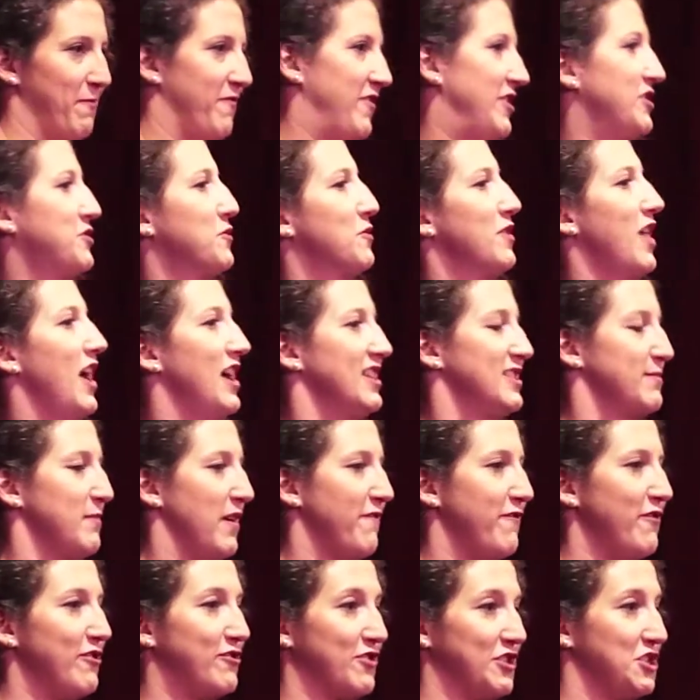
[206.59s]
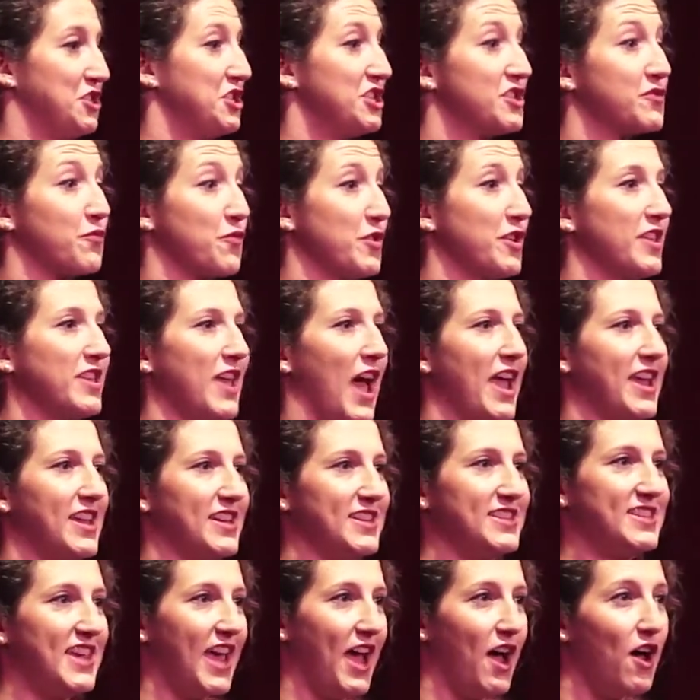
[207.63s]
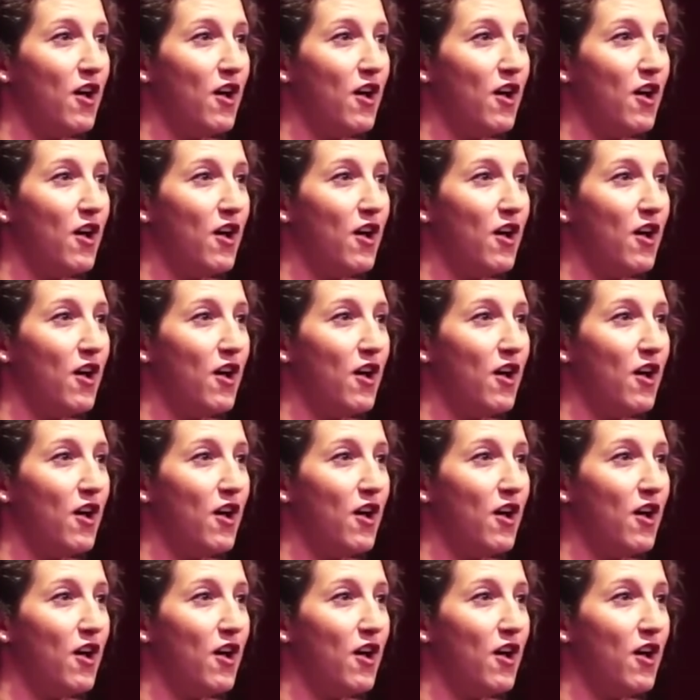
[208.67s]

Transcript: I'm visualizing my future. And she's really, I can